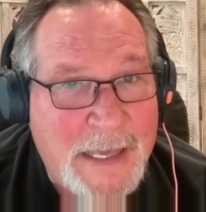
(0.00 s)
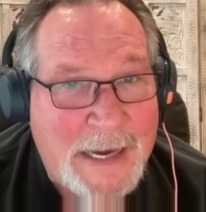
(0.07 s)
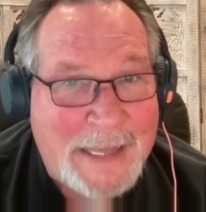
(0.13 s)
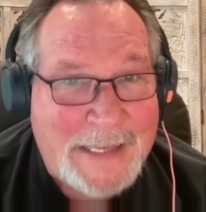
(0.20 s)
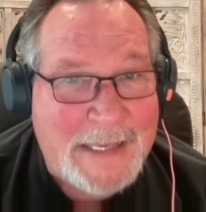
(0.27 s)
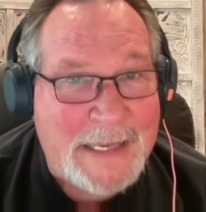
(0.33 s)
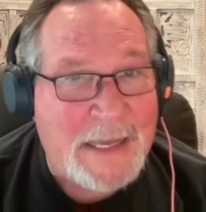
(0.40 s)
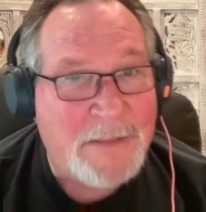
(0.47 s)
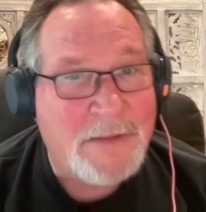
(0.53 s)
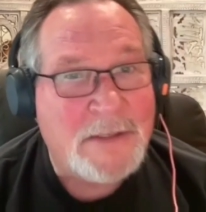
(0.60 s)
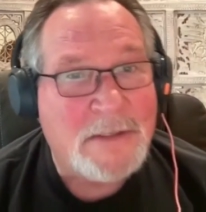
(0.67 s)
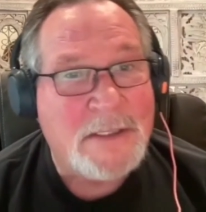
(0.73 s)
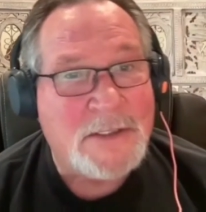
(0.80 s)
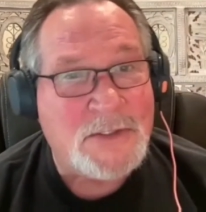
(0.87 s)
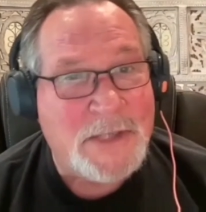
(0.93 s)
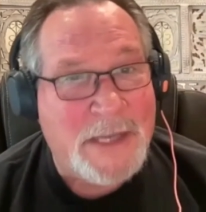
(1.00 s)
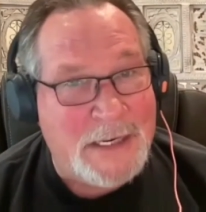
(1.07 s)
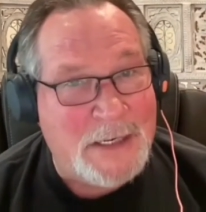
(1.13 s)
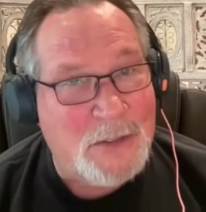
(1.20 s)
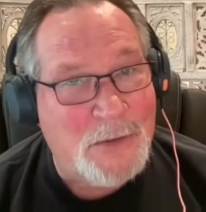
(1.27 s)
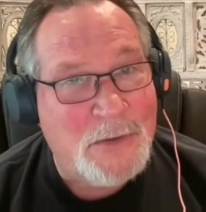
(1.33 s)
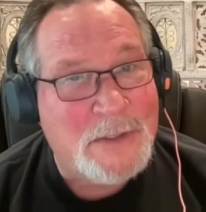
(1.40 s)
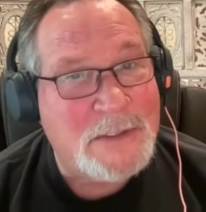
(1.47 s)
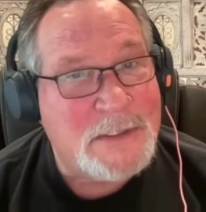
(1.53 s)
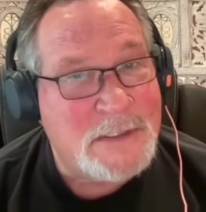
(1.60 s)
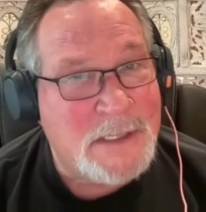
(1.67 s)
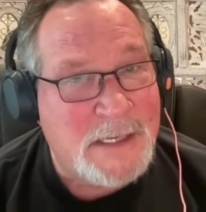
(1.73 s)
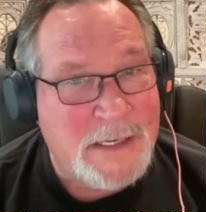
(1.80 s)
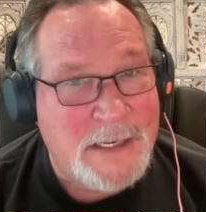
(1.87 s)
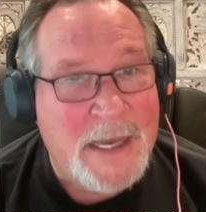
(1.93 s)
And again, the St. Louis
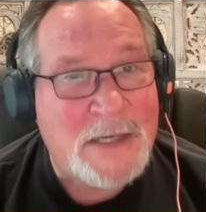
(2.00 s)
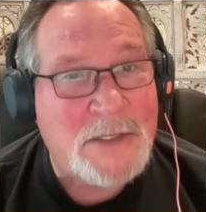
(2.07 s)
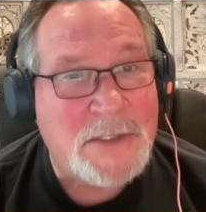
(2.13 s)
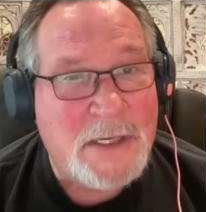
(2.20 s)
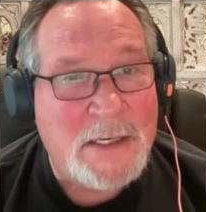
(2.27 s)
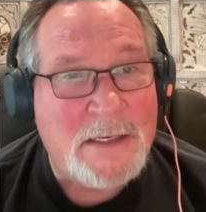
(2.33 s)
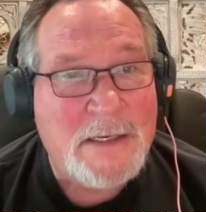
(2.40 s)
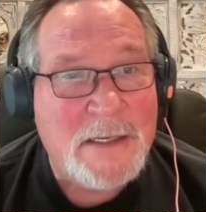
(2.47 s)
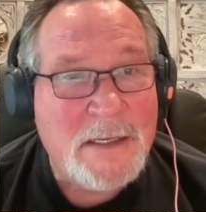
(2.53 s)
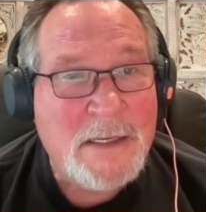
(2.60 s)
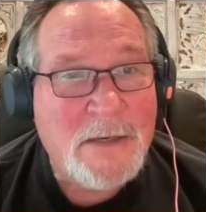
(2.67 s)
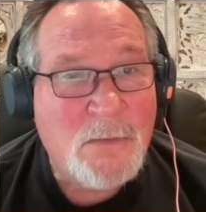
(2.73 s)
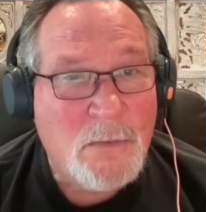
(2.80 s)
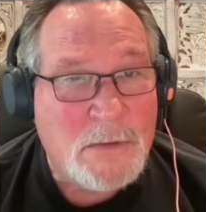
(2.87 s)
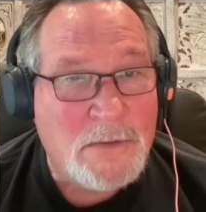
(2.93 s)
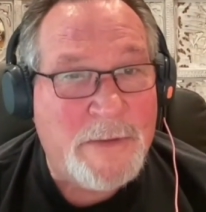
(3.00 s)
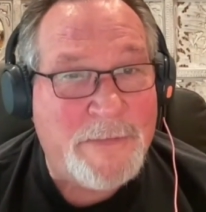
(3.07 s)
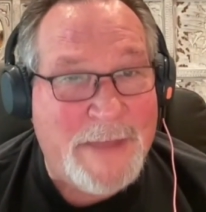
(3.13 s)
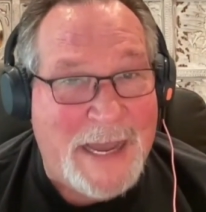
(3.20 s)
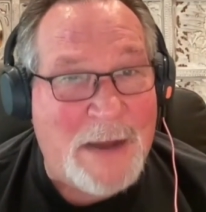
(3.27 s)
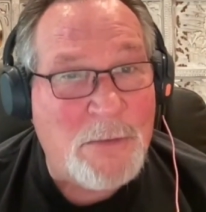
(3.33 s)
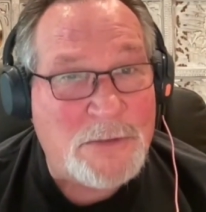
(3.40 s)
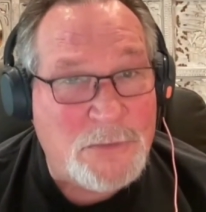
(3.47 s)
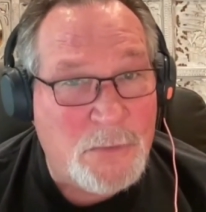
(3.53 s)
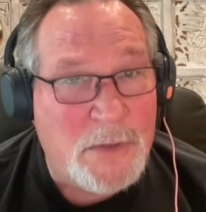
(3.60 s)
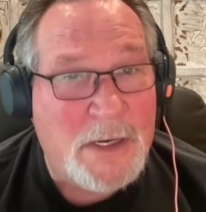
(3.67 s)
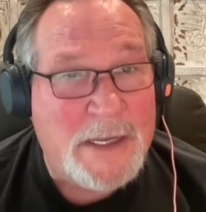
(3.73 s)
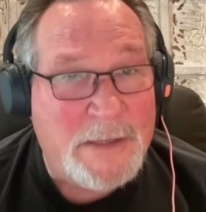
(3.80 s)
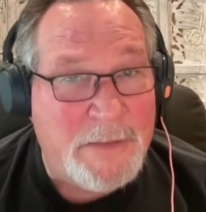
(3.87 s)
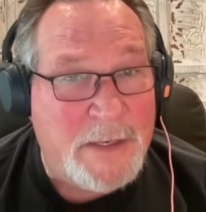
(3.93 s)
connection was
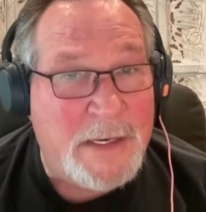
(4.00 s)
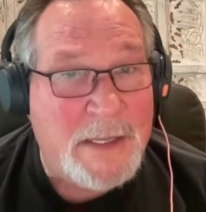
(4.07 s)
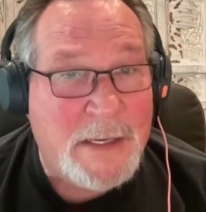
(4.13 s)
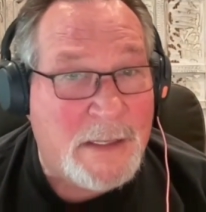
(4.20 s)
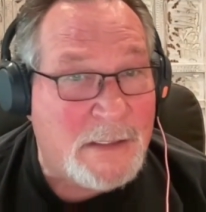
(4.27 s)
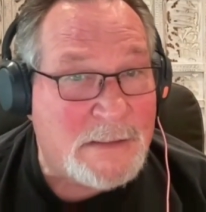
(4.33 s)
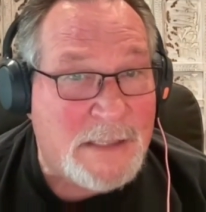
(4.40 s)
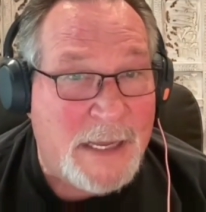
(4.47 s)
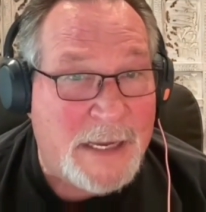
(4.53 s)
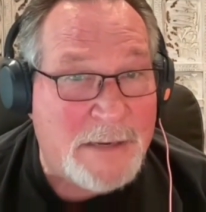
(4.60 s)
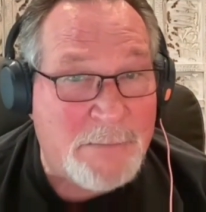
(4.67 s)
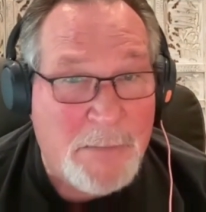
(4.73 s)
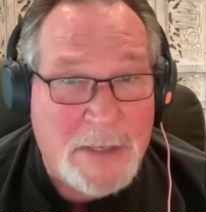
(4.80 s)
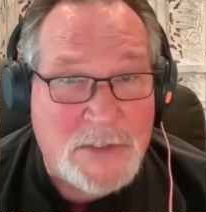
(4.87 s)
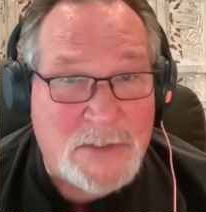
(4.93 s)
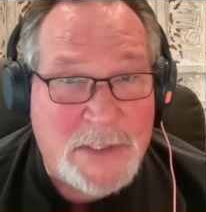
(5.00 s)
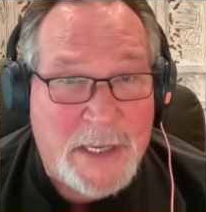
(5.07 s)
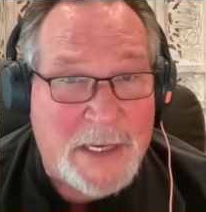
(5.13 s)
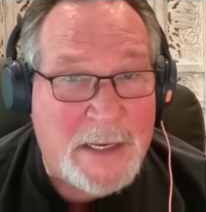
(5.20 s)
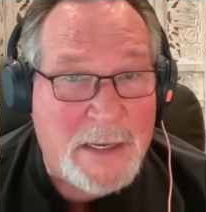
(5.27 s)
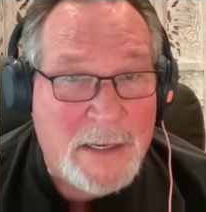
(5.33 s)
really the deal. It's like Mushnick